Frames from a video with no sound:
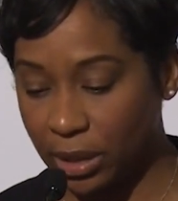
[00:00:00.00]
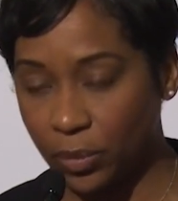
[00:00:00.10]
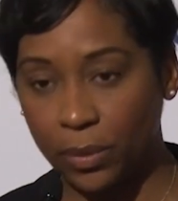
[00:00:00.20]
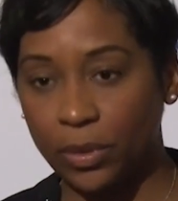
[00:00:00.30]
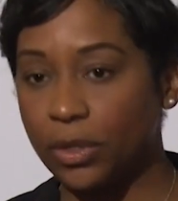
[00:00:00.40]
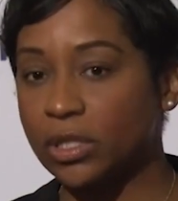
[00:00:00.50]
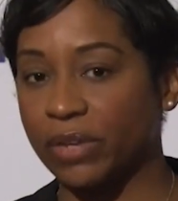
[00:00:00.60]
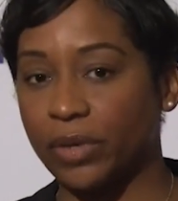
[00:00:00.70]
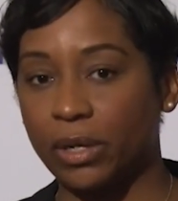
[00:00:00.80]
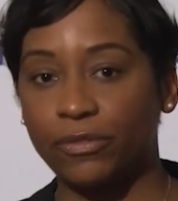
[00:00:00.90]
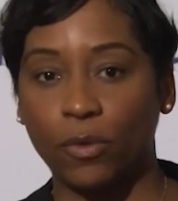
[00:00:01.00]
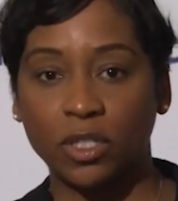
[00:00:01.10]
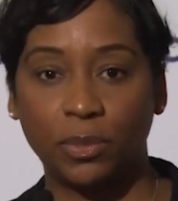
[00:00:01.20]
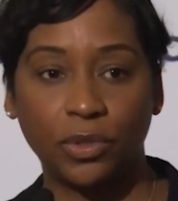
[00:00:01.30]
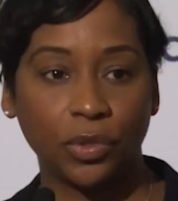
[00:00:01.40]
and we will use every
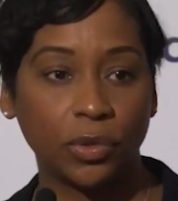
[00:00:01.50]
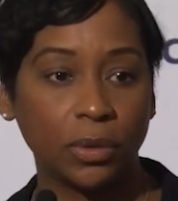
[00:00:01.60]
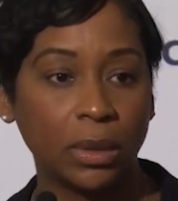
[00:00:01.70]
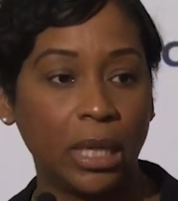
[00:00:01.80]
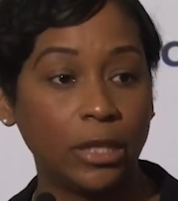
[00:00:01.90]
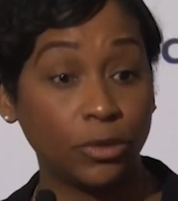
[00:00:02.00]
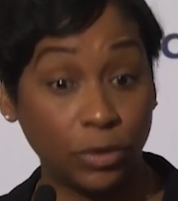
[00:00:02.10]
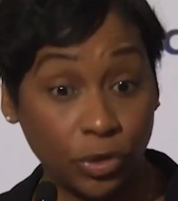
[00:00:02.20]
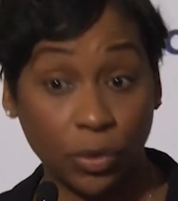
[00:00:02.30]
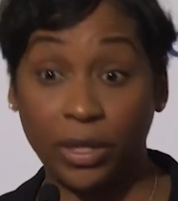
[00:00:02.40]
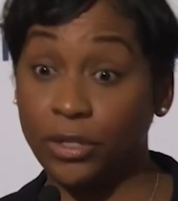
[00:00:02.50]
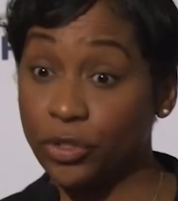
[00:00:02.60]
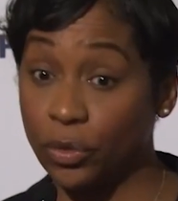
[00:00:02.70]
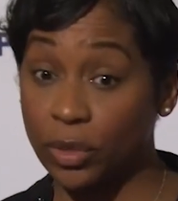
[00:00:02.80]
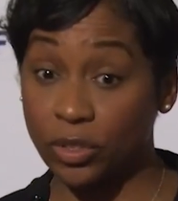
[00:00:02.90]
enforcement tool to ensure they
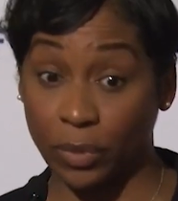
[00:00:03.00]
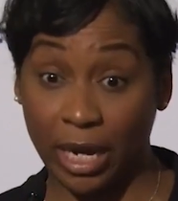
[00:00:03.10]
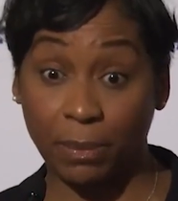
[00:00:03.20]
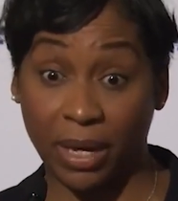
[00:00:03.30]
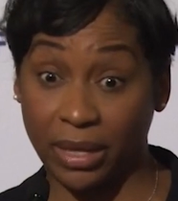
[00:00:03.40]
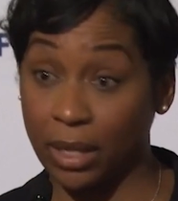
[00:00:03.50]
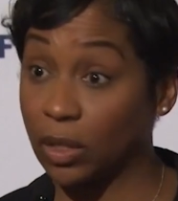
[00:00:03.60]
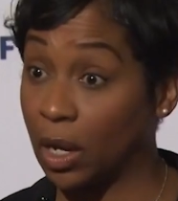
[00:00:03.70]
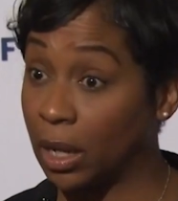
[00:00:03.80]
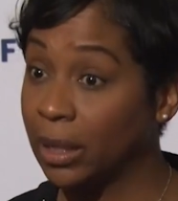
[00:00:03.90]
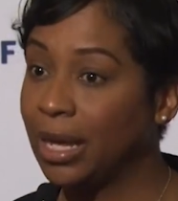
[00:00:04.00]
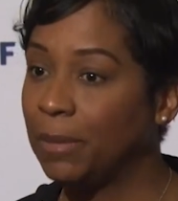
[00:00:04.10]
do what's right by that law,